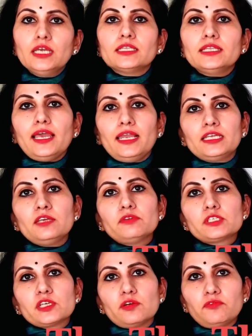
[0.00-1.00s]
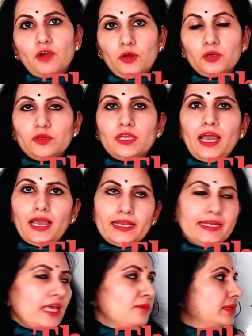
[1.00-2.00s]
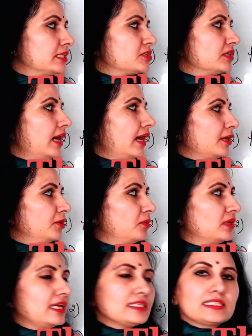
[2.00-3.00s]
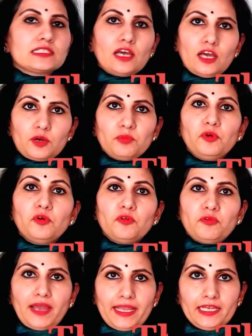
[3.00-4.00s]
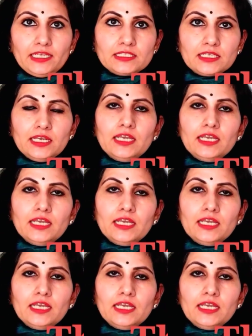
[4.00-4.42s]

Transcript: The algae which are found on high temperature are known as thermophyte.